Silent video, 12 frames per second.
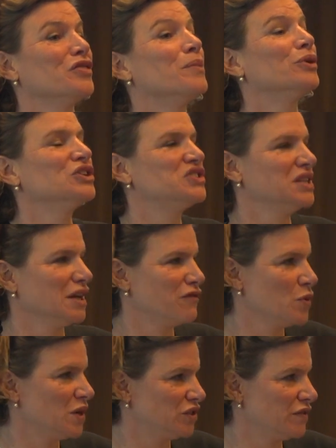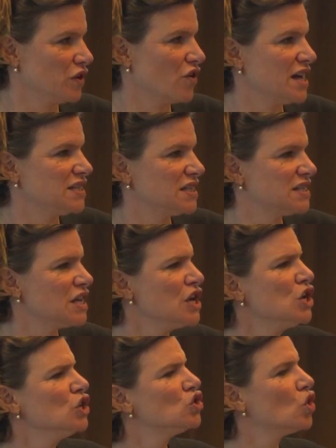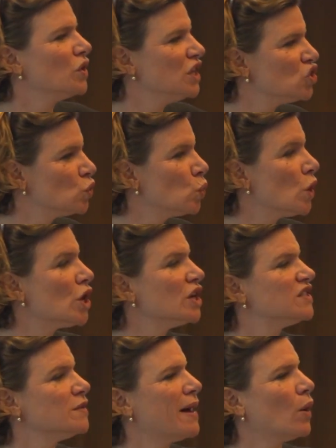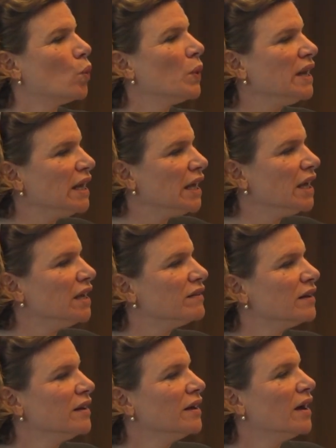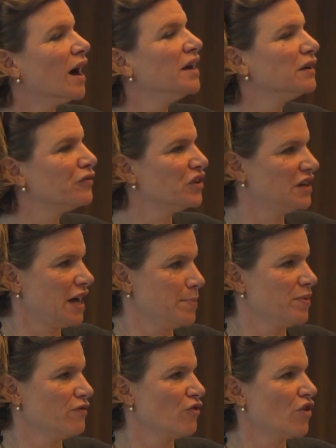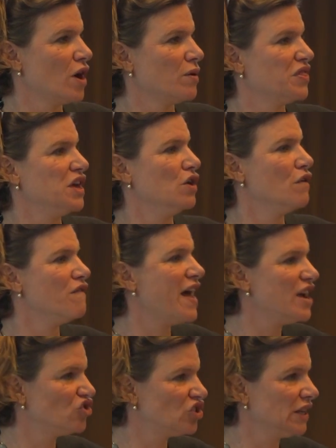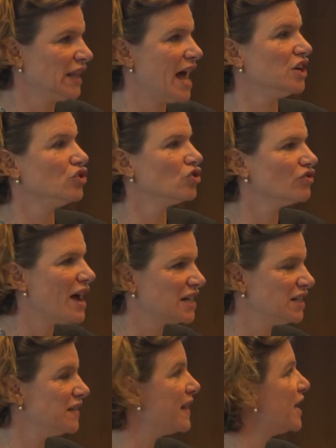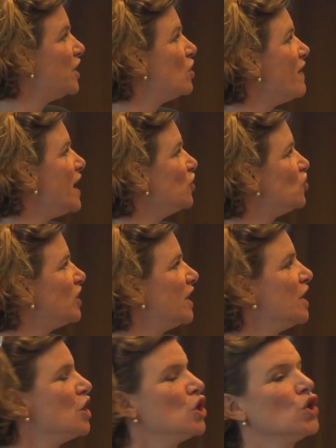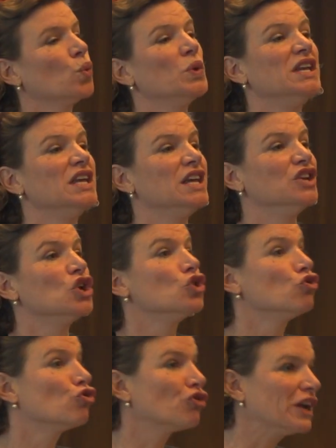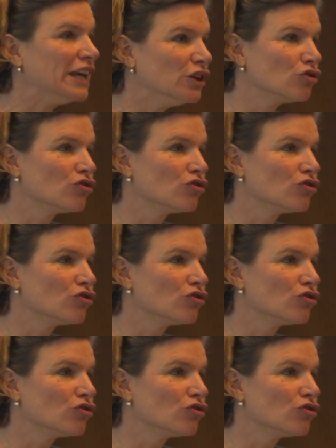bursting, if you want, of the crisis. So these words about we need a different type of growth, innovation-led and directing that innovation. We need green